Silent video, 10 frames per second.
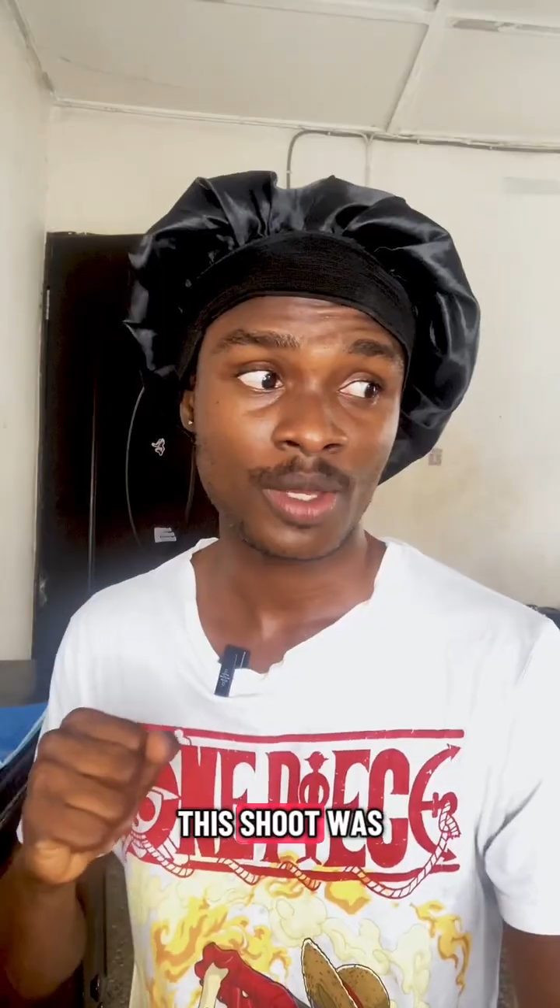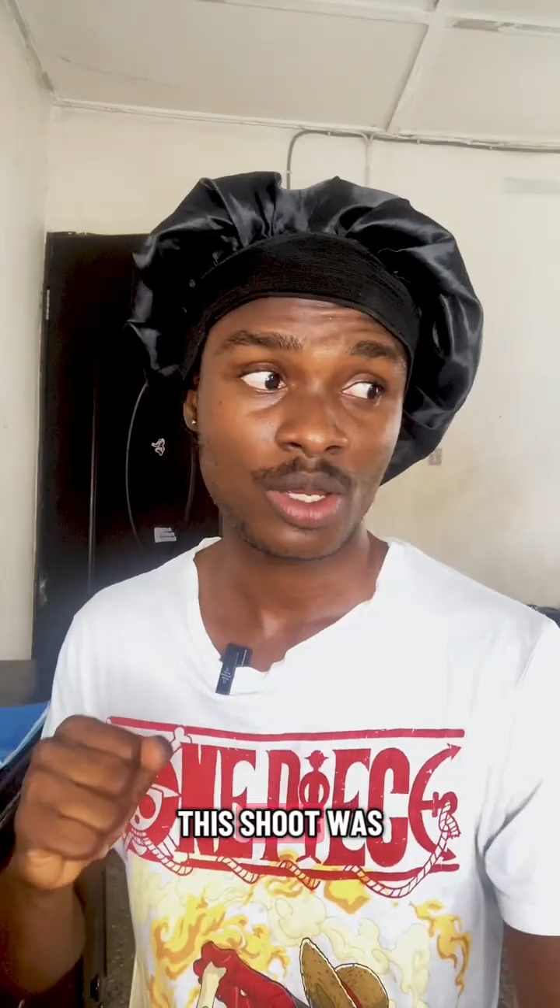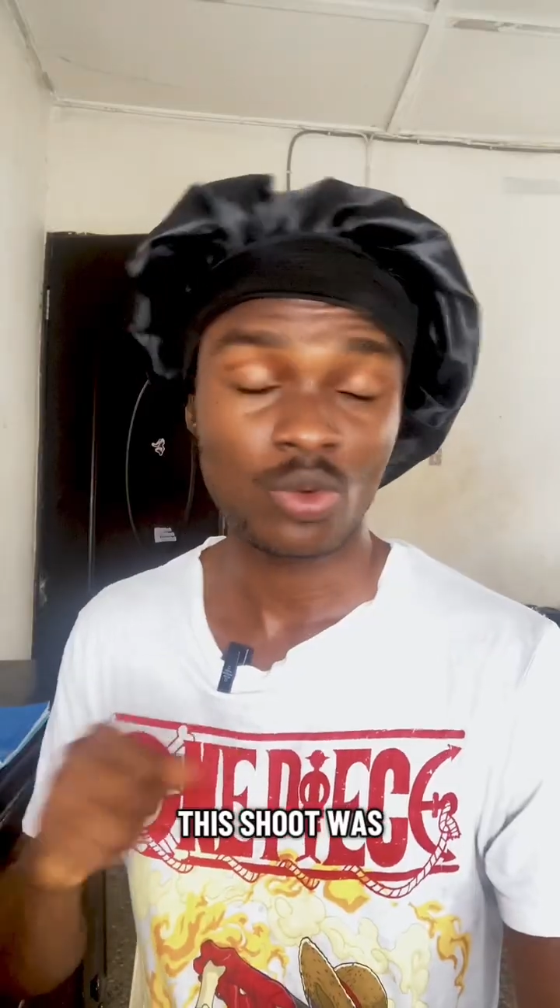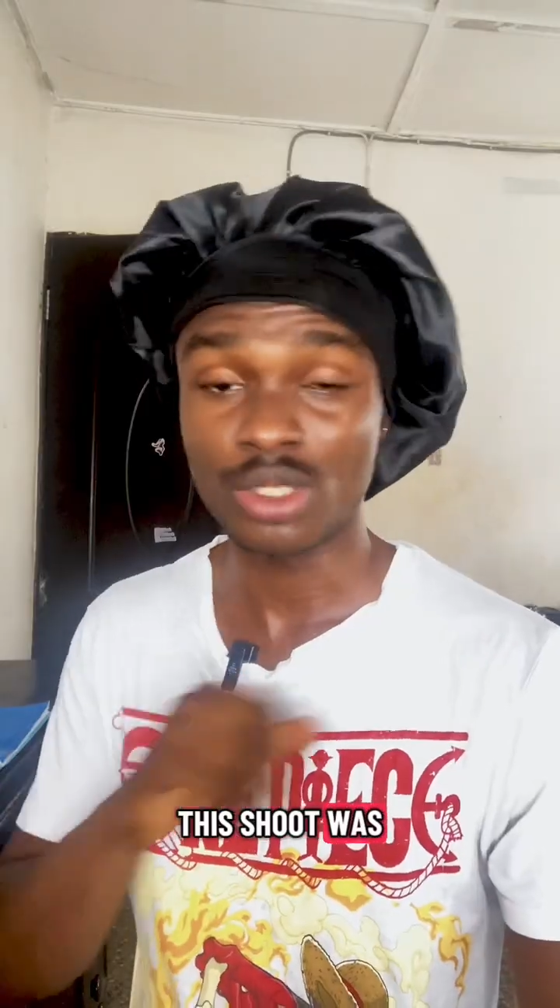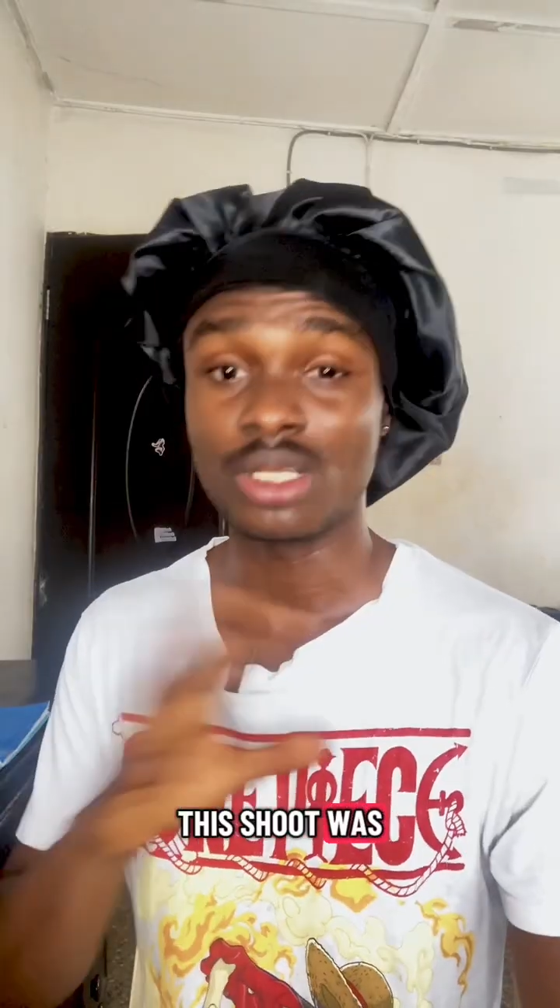
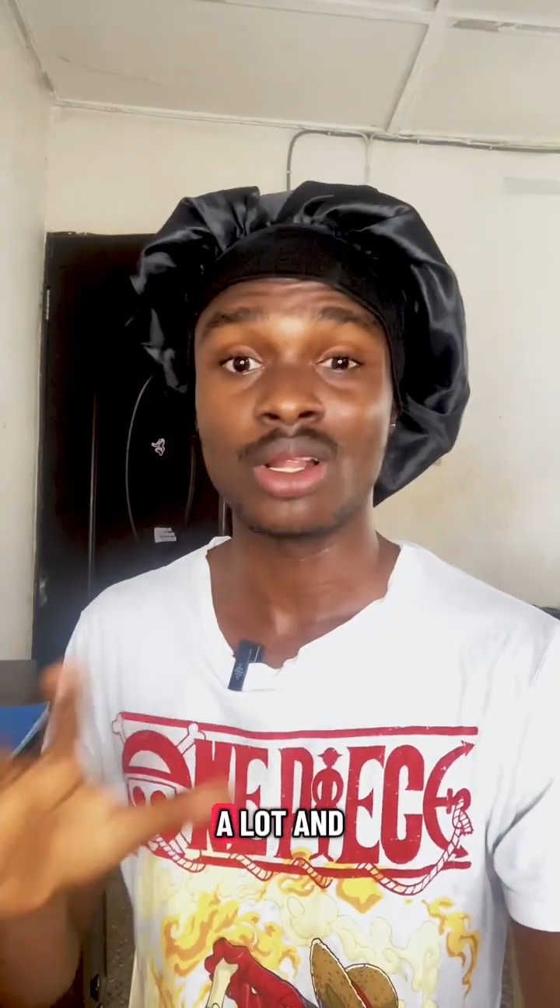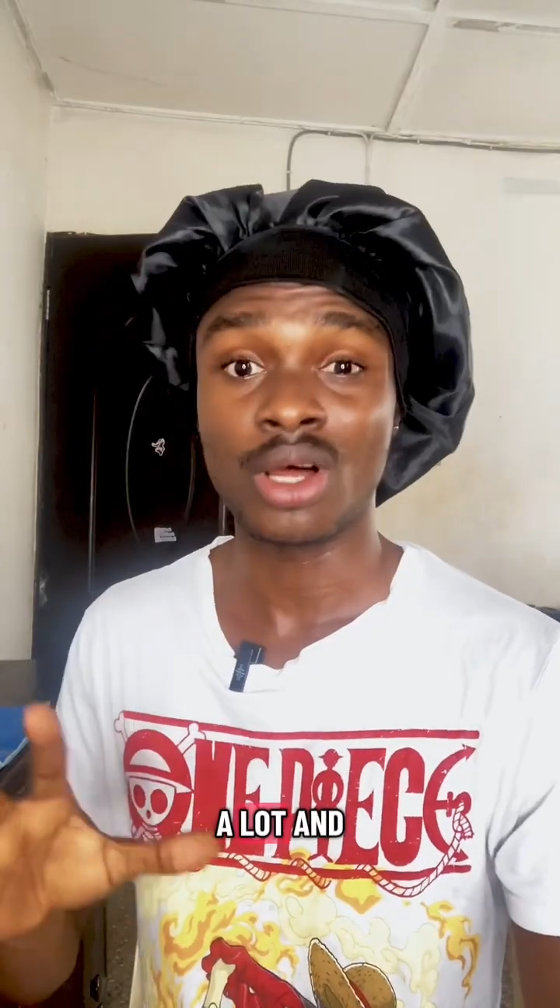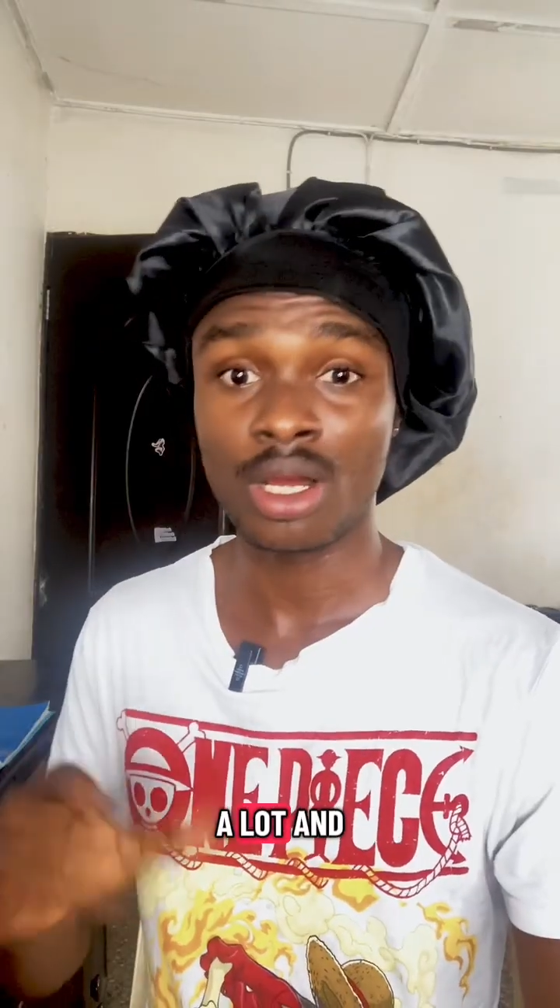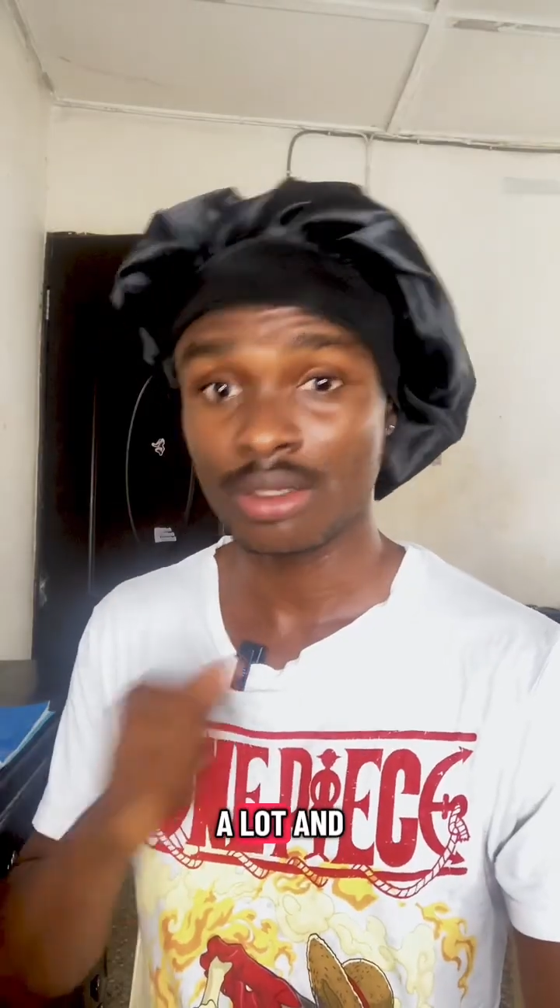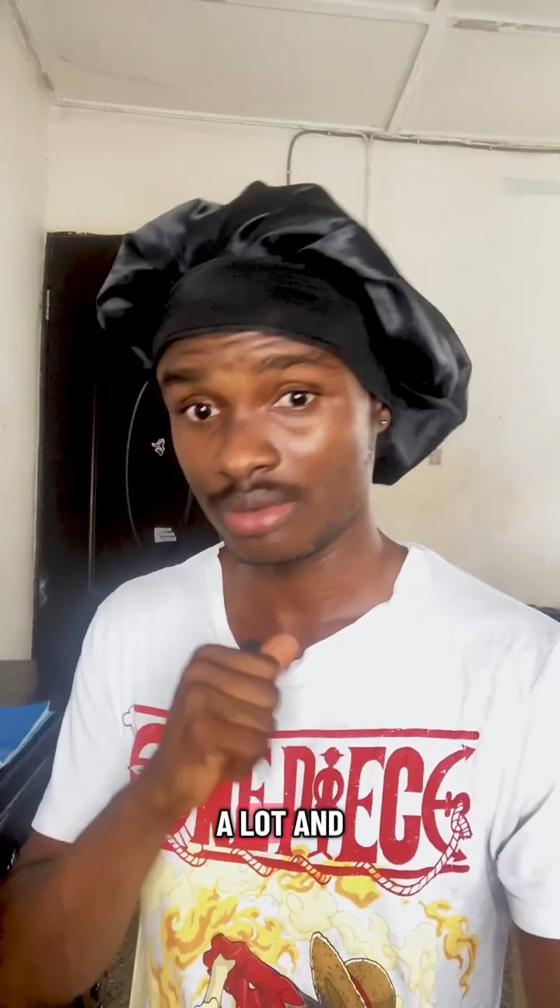was a
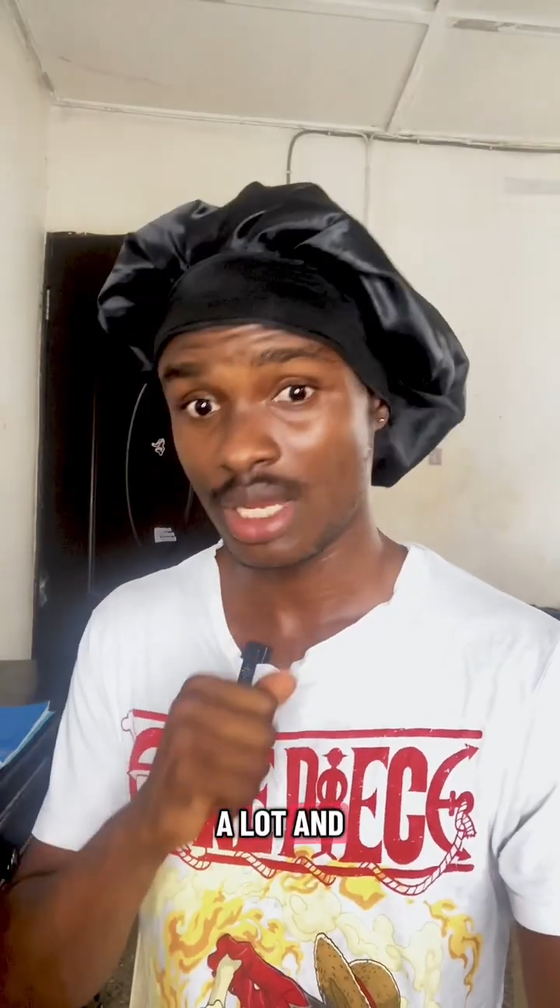lot,